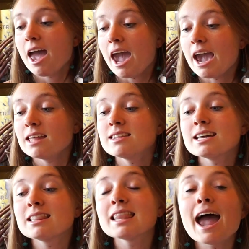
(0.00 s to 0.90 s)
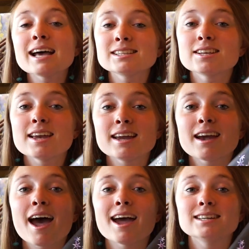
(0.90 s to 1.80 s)
And the last thing
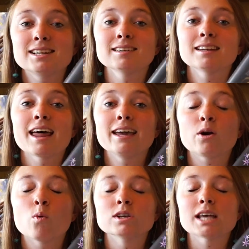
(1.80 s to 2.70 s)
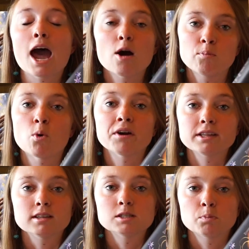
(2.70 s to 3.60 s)
I didn't like was how
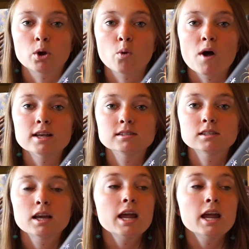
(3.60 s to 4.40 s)
boring this book was.